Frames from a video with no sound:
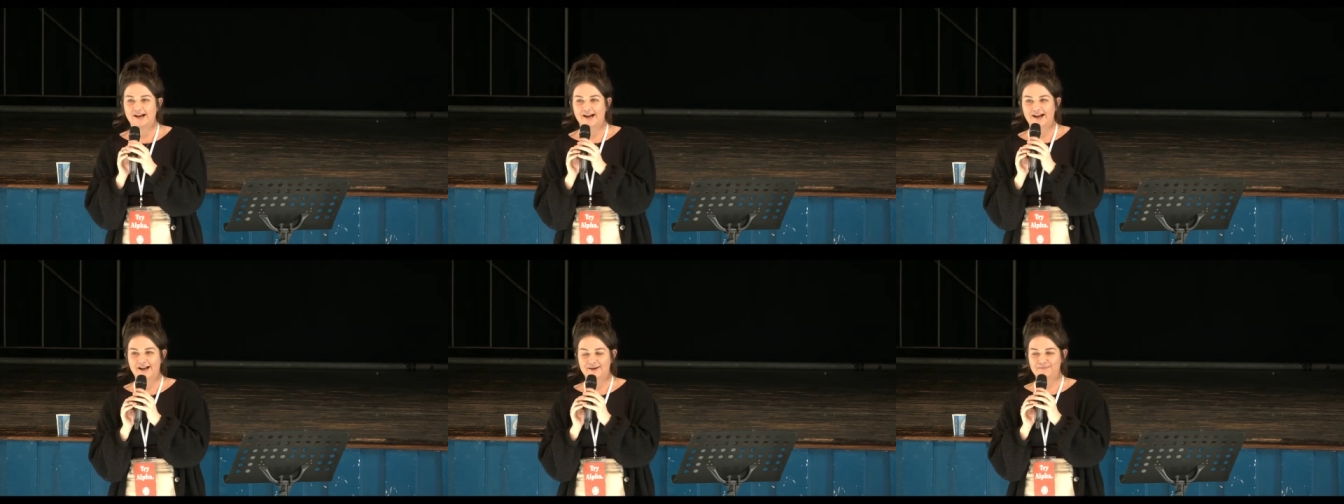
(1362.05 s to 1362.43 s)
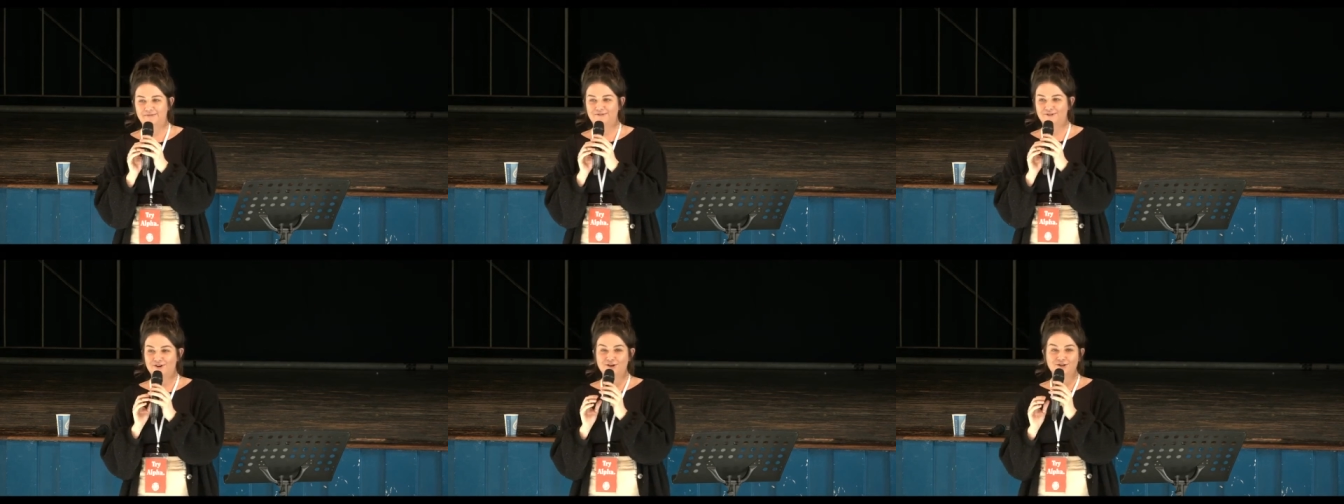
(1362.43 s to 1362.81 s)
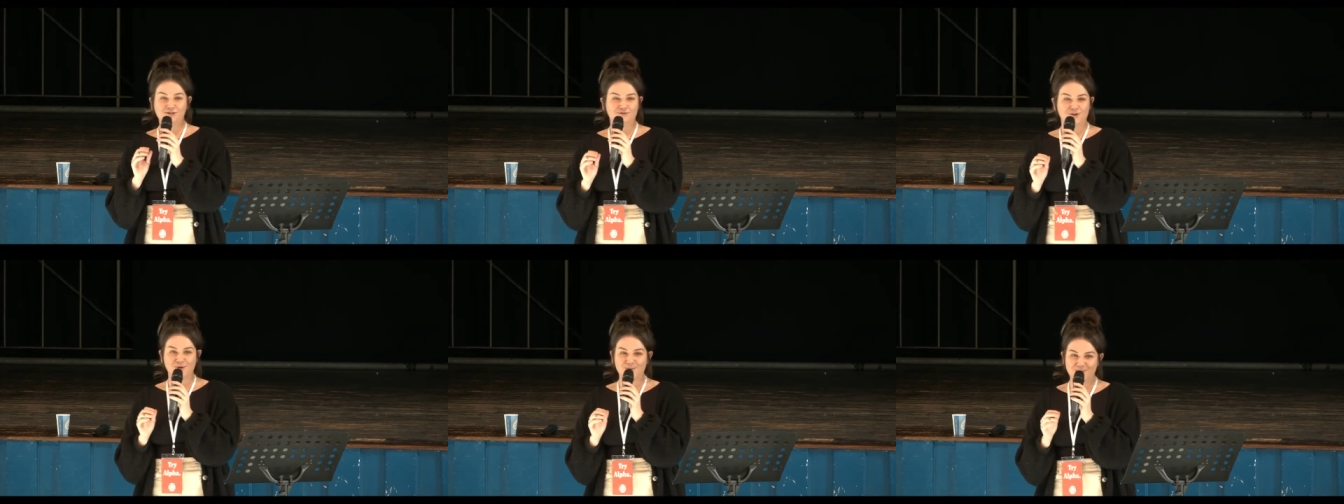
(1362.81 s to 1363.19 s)
Um, for those
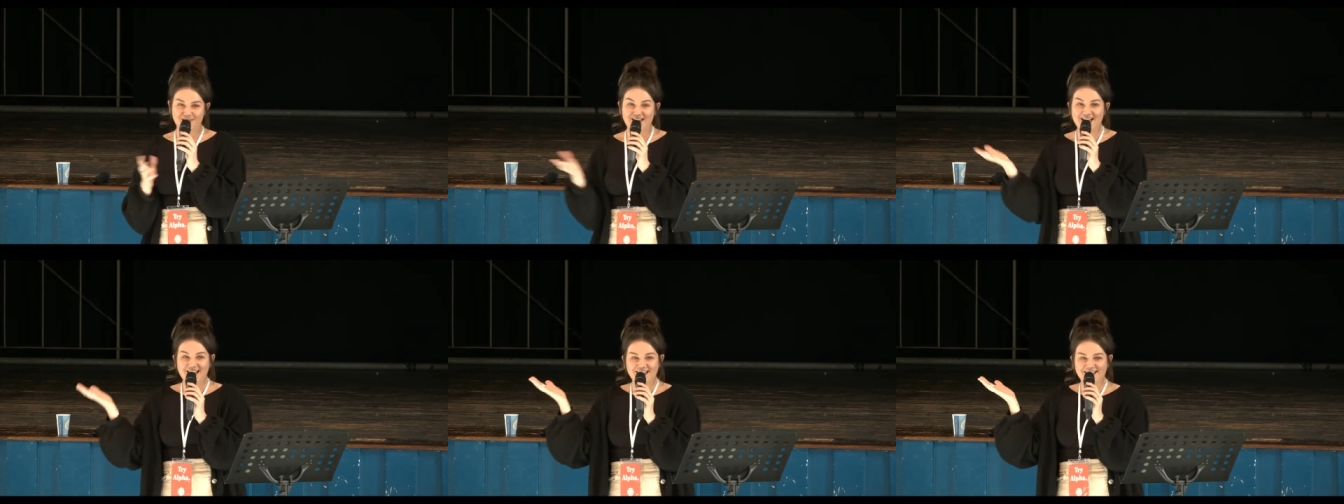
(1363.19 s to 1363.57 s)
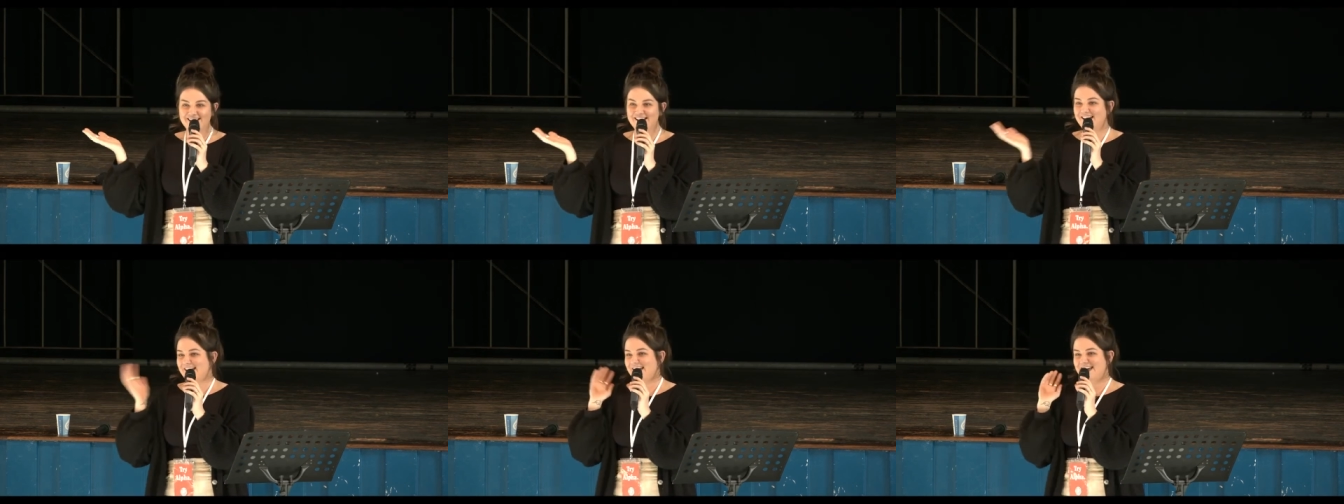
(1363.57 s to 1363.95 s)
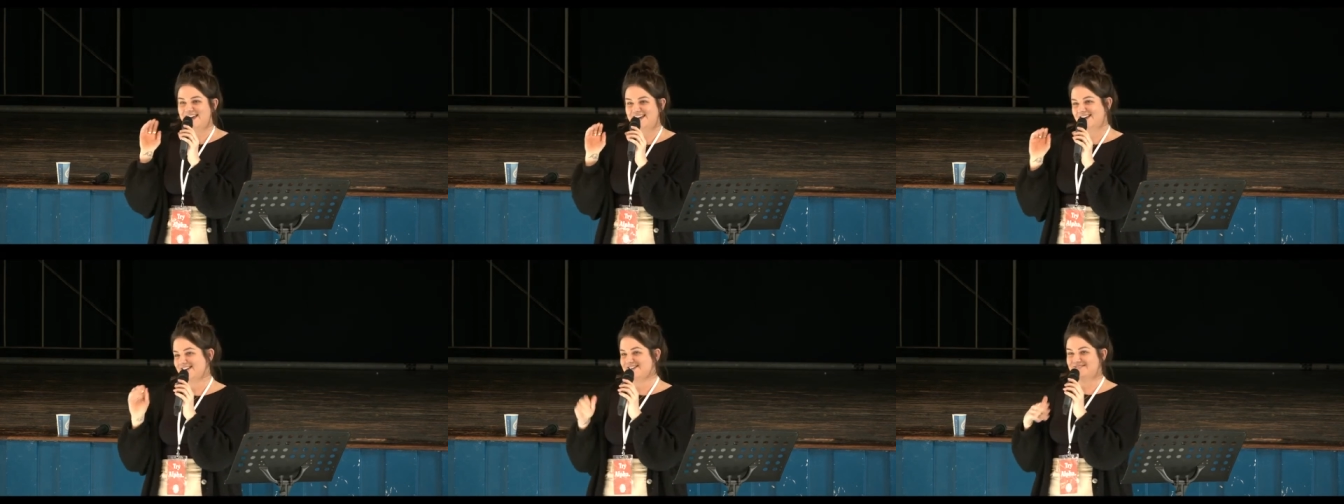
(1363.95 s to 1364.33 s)
of you who are there,
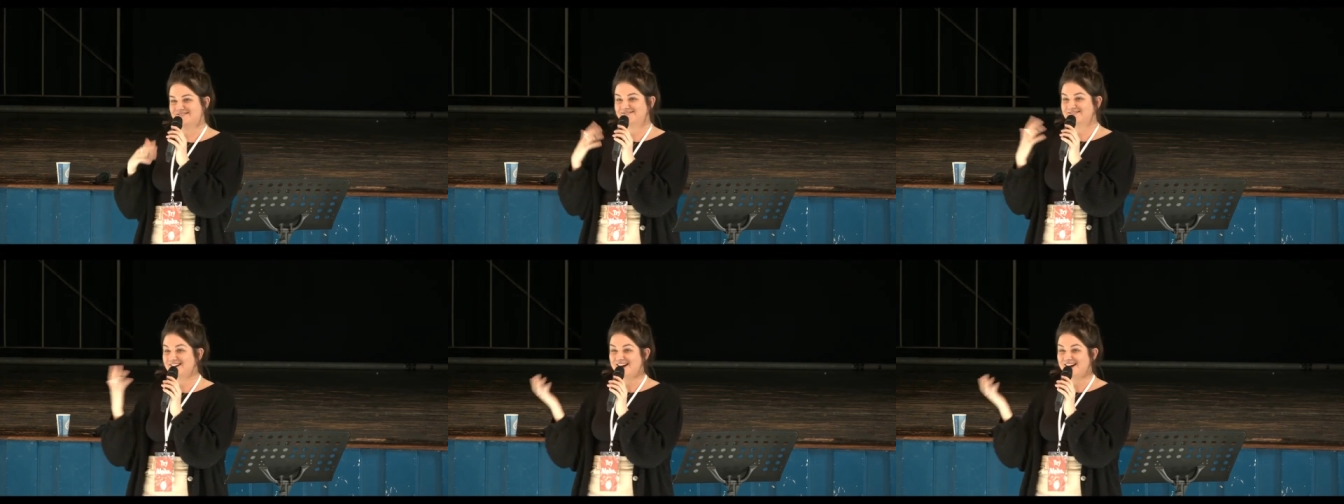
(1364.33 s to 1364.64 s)
it, you'll know